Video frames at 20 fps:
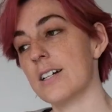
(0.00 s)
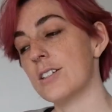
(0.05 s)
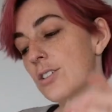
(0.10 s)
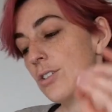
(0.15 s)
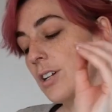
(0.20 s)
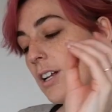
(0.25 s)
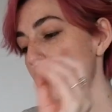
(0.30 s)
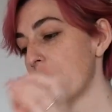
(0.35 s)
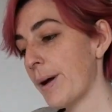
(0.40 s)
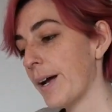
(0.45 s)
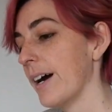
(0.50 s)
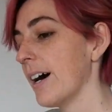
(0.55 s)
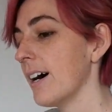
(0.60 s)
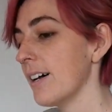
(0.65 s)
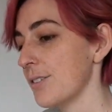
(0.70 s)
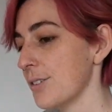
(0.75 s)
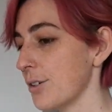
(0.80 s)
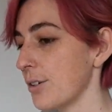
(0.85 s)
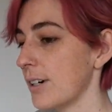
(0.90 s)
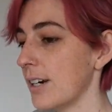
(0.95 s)
I don't have my
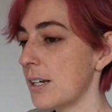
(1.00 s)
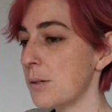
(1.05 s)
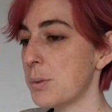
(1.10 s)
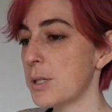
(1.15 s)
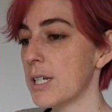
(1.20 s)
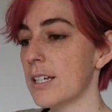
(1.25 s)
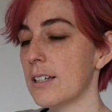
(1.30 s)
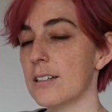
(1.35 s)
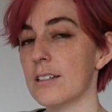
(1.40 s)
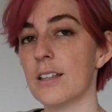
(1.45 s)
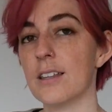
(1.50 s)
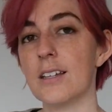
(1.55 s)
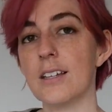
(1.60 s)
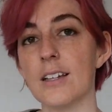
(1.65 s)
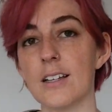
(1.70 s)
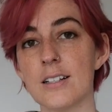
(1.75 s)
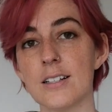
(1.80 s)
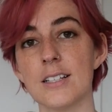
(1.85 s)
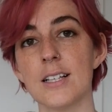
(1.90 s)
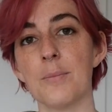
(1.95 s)
heart set on any particular thing
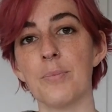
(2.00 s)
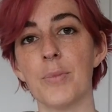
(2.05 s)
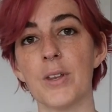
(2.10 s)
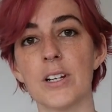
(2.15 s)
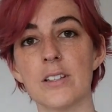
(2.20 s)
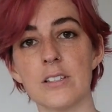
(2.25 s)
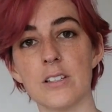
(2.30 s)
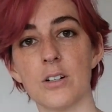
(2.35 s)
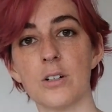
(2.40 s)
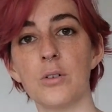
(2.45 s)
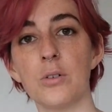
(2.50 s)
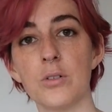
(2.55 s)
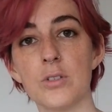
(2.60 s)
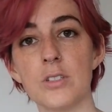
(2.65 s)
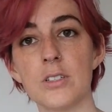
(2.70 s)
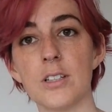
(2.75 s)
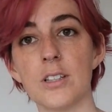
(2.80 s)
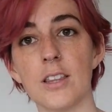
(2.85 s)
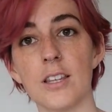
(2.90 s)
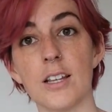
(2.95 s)
except that it's a
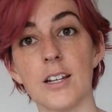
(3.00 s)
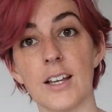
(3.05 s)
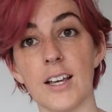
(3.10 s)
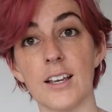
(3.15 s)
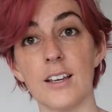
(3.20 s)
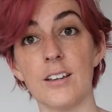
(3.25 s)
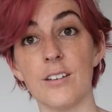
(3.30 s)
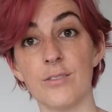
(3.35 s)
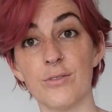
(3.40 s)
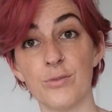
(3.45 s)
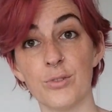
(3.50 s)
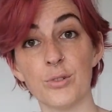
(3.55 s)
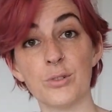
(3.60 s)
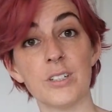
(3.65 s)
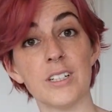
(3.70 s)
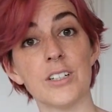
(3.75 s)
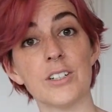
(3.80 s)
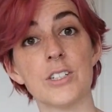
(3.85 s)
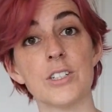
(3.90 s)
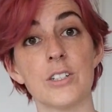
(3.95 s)
corset and then a
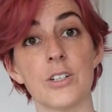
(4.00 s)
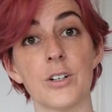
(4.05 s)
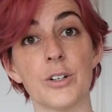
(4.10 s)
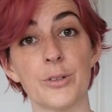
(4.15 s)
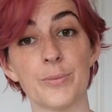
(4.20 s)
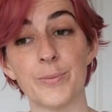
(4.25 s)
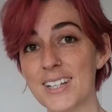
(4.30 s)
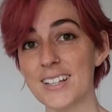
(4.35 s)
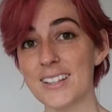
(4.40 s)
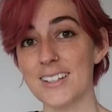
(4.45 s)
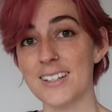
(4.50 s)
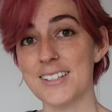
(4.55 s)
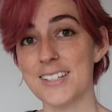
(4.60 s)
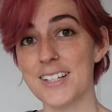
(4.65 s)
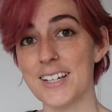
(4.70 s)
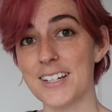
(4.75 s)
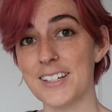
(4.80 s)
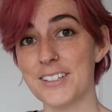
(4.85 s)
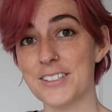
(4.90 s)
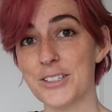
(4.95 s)
full-ish skirt. Let's
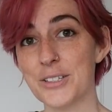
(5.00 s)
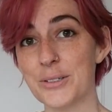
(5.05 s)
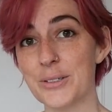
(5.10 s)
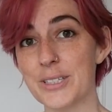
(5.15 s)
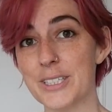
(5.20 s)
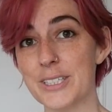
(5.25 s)
get into it.